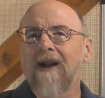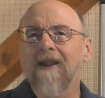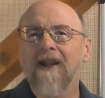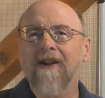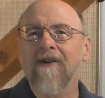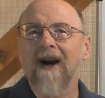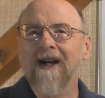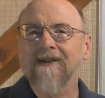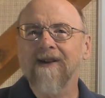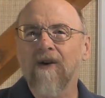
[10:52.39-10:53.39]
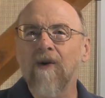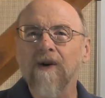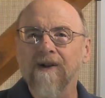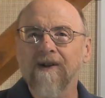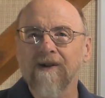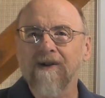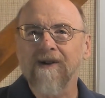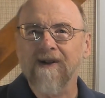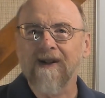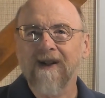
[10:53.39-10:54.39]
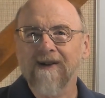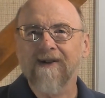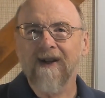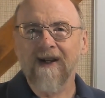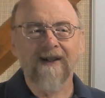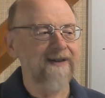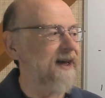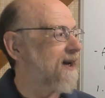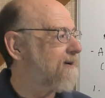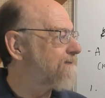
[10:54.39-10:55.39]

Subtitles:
that there are actually corner solutions in this setup.